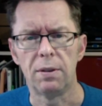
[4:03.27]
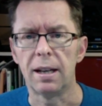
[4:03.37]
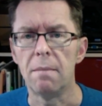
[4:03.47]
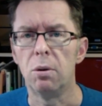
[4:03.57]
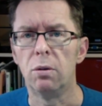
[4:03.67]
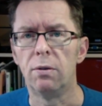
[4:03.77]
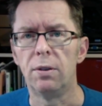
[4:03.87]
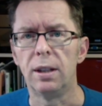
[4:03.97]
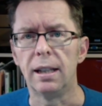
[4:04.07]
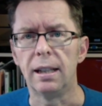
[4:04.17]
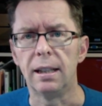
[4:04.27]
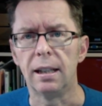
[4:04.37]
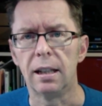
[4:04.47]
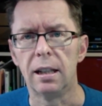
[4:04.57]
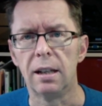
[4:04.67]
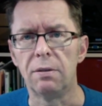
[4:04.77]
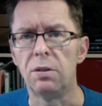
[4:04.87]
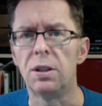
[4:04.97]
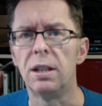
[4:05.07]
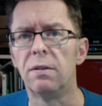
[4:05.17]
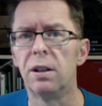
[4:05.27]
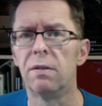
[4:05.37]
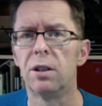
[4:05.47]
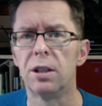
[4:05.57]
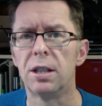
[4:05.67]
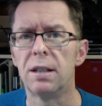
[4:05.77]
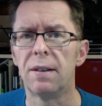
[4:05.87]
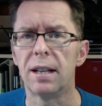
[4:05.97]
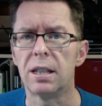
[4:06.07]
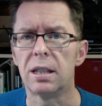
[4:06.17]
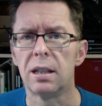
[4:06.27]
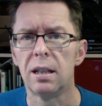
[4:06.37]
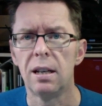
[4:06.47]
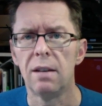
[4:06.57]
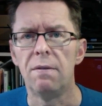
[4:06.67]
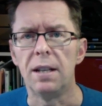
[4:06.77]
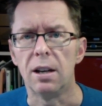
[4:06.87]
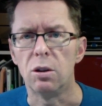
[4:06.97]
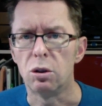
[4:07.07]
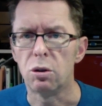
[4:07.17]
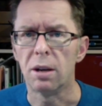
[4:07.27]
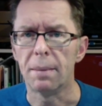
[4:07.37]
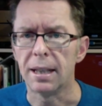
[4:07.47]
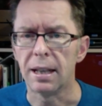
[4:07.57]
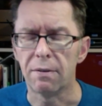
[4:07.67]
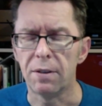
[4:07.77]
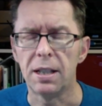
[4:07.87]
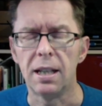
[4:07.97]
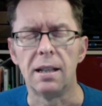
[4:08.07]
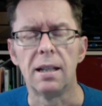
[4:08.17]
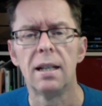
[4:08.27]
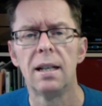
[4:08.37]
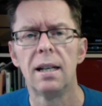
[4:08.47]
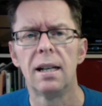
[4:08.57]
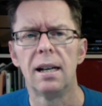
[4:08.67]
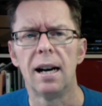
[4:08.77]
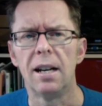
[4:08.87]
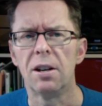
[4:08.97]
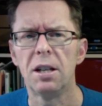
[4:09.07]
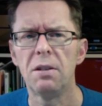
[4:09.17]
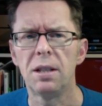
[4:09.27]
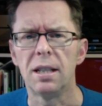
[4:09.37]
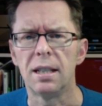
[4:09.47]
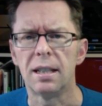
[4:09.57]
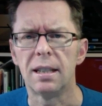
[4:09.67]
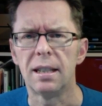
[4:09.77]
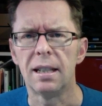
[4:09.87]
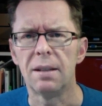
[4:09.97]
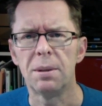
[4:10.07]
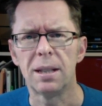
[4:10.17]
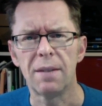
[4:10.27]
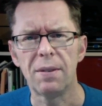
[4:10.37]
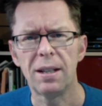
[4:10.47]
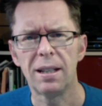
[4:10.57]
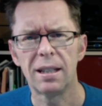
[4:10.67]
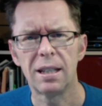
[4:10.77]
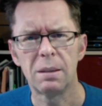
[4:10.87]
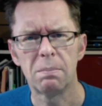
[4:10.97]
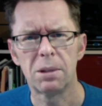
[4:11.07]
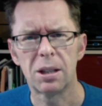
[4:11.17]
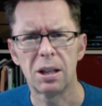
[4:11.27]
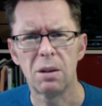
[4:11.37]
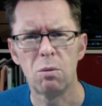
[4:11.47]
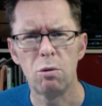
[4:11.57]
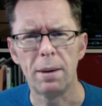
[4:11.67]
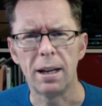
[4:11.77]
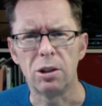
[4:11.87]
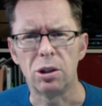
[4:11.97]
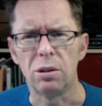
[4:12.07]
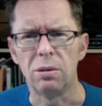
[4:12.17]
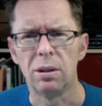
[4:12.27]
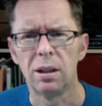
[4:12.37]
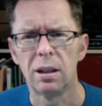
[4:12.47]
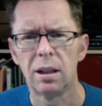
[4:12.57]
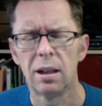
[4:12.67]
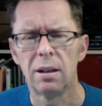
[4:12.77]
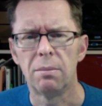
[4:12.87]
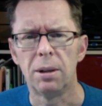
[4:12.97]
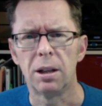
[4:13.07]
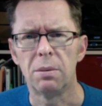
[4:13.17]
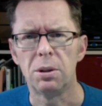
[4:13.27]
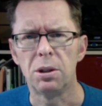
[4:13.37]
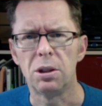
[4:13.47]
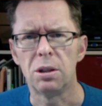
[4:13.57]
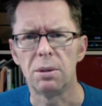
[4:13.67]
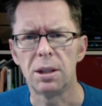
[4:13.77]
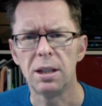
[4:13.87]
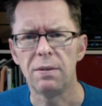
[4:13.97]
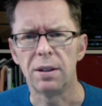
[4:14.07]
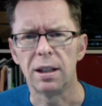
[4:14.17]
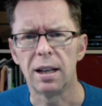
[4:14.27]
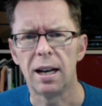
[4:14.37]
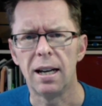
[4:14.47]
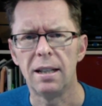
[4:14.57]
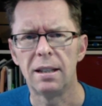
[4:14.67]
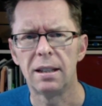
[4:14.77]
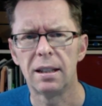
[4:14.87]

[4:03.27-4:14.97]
the gimbal for the, if you've seen the Firefly 7S videos, trying to make that fit in. And I noticed that it was having this slight warping issue when I was using the receiver. And